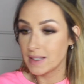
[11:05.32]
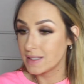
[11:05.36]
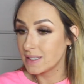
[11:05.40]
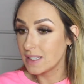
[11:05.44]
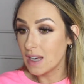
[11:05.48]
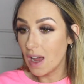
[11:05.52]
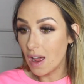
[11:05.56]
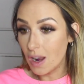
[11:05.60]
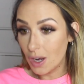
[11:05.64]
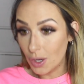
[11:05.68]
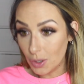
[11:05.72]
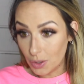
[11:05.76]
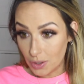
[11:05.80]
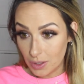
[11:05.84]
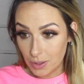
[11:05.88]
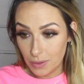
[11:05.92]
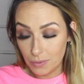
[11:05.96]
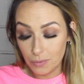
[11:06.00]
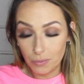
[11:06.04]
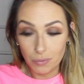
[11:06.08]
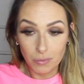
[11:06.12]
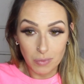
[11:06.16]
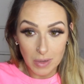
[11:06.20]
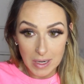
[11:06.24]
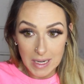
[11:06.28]
It's not
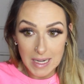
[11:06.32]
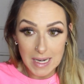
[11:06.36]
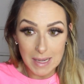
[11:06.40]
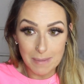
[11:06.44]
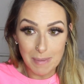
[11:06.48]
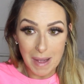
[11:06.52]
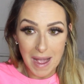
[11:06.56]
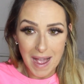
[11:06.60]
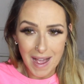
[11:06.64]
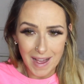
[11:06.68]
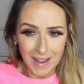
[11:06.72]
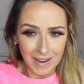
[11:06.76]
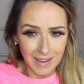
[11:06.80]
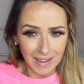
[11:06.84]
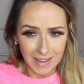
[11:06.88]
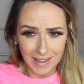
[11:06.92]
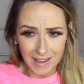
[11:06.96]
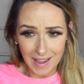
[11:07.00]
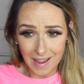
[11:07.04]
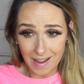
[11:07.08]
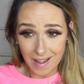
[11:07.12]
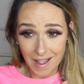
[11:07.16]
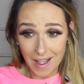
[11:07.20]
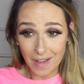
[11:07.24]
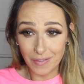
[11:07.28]
looking really bad. Like,
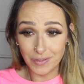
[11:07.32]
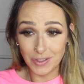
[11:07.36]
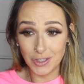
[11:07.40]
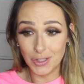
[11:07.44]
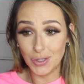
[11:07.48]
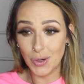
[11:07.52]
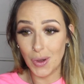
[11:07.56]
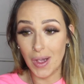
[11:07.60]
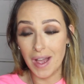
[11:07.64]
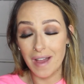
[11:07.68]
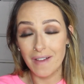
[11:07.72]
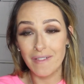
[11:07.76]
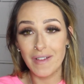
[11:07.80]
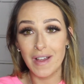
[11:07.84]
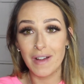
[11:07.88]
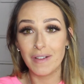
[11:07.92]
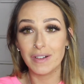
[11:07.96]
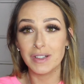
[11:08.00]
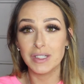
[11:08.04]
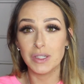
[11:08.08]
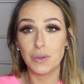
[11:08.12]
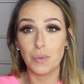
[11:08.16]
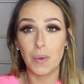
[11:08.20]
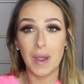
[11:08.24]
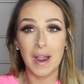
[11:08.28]
after 12
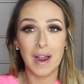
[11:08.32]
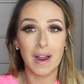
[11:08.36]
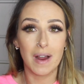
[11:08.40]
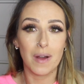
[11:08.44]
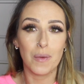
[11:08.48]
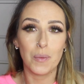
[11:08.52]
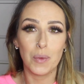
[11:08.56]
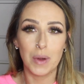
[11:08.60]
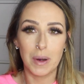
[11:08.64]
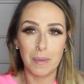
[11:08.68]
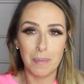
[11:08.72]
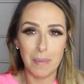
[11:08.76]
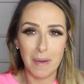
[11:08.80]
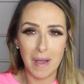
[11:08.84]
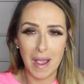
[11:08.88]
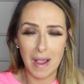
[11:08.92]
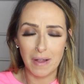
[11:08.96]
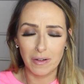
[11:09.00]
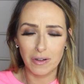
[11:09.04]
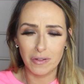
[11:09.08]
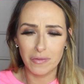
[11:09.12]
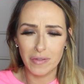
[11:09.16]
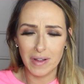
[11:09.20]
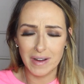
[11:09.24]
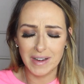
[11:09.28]
hours of wear with a
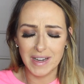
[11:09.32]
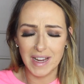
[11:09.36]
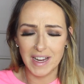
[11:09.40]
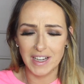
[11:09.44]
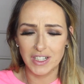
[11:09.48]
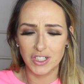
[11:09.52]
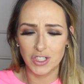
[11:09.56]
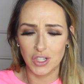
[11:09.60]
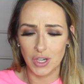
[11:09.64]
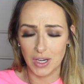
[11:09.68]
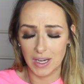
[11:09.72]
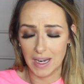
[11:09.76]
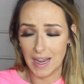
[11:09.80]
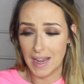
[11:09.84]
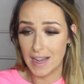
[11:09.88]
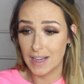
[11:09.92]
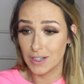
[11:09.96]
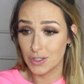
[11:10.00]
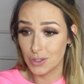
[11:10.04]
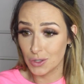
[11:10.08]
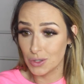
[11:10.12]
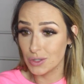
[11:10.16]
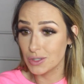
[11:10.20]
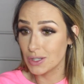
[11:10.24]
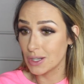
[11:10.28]
powder foundation, it
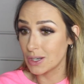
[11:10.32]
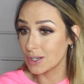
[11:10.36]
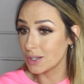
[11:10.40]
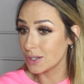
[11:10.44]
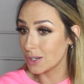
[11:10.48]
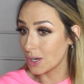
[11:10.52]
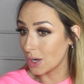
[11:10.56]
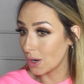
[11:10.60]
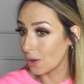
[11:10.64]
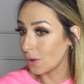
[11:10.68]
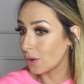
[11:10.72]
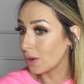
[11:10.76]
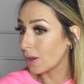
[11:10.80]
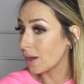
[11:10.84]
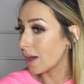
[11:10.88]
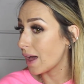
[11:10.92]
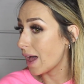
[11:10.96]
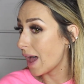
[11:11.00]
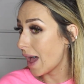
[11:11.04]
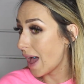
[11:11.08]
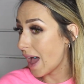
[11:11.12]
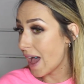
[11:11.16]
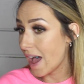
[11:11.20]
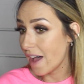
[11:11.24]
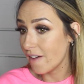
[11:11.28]
doesn't look
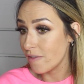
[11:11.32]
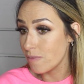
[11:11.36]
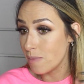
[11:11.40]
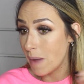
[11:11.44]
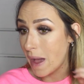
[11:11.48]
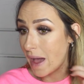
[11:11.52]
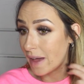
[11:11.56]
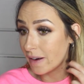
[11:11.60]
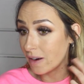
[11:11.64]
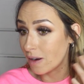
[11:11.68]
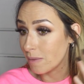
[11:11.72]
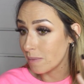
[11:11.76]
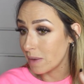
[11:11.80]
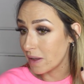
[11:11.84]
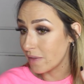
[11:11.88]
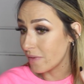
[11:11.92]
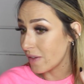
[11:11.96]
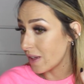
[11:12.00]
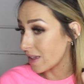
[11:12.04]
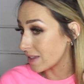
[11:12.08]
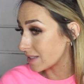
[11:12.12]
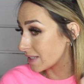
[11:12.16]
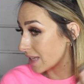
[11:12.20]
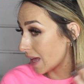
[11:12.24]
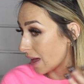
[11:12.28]
half bad on my
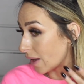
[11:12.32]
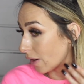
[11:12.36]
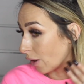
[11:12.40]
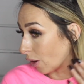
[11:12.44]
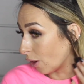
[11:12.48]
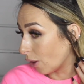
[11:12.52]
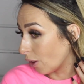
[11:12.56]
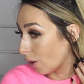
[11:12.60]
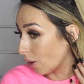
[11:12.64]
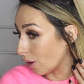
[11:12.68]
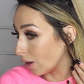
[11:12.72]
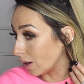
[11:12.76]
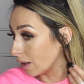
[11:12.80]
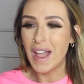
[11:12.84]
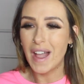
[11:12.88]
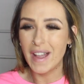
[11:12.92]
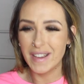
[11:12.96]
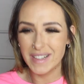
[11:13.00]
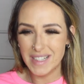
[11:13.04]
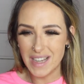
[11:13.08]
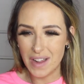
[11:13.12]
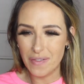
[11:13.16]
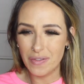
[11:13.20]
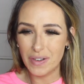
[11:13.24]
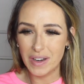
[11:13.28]
face at all. I
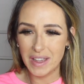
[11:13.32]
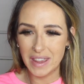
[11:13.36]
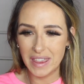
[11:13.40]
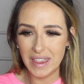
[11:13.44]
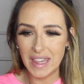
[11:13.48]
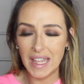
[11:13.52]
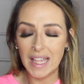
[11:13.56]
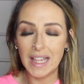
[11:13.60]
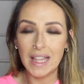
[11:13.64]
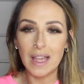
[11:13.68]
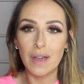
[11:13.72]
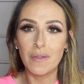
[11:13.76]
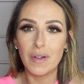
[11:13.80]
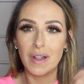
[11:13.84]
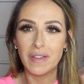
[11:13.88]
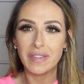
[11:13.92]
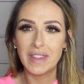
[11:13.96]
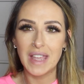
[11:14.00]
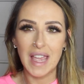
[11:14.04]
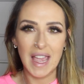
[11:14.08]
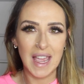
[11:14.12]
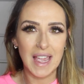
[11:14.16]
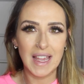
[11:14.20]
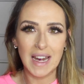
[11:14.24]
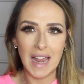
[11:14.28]
definitely think around
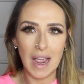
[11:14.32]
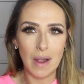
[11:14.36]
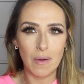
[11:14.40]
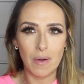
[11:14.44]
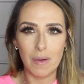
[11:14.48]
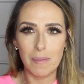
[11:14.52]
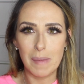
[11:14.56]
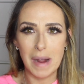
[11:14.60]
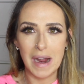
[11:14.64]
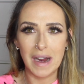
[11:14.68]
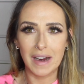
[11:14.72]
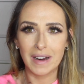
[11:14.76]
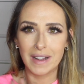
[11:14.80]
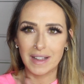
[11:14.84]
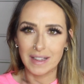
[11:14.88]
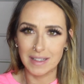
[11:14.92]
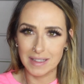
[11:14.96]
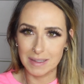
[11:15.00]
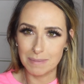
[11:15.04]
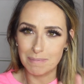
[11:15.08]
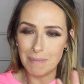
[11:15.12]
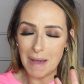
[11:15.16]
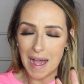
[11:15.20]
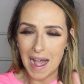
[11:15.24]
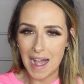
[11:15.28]
the 8 hour mark
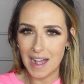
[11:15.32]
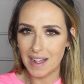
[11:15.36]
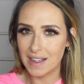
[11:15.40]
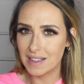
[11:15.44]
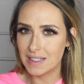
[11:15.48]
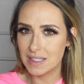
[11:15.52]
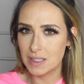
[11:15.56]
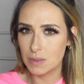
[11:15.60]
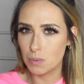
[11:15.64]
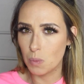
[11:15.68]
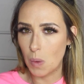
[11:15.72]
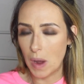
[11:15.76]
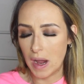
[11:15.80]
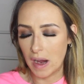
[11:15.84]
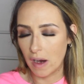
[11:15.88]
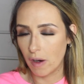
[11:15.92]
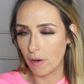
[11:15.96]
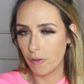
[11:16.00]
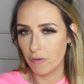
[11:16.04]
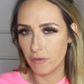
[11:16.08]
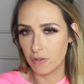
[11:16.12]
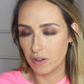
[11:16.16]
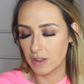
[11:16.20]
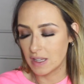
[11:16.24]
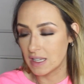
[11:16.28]
is max
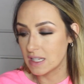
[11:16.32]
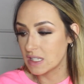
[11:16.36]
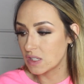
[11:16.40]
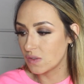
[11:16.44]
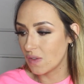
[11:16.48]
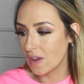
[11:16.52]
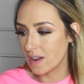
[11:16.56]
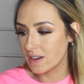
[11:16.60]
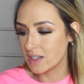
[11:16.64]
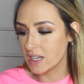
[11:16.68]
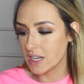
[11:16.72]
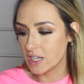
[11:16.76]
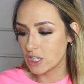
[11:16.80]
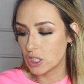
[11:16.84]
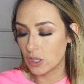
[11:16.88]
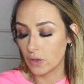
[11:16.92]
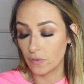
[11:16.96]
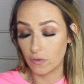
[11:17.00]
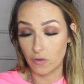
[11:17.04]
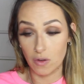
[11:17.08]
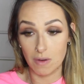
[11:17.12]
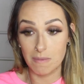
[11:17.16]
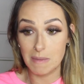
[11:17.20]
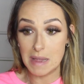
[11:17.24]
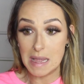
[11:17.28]
wear for this foundation
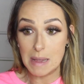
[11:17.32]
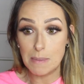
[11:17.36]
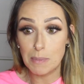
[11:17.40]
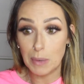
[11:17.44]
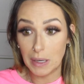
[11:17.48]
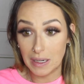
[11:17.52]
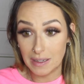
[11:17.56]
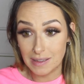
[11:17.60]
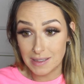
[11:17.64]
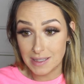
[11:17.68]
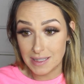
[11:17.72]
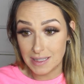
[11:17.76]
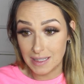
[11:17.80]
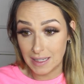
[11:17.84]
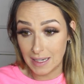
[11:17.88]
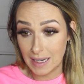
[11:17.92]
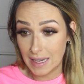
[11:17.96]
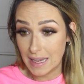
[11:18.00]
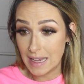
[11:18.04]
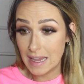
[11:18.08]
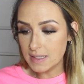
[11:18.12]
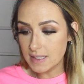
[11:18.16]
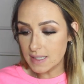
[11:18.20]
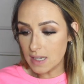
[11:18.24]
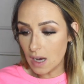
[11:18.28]
for me
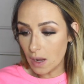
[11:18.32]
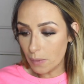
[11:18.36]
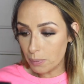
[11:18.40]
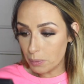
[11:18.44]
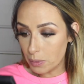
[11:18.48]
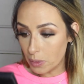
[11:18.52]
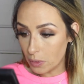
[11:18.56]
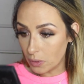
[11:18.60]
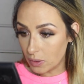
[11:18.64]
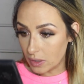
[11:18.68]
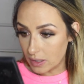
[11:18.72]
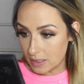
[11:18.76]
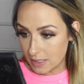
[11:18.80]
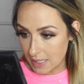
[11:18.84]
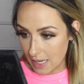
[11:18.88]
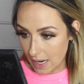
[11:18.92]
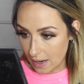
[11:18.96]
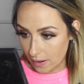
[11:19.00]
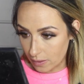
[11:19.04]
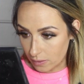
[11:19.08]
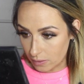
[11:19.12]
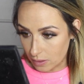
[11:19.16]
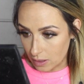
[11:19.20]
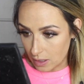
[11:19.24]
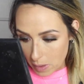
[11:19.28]
personally. It's not broken
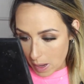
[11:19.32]
down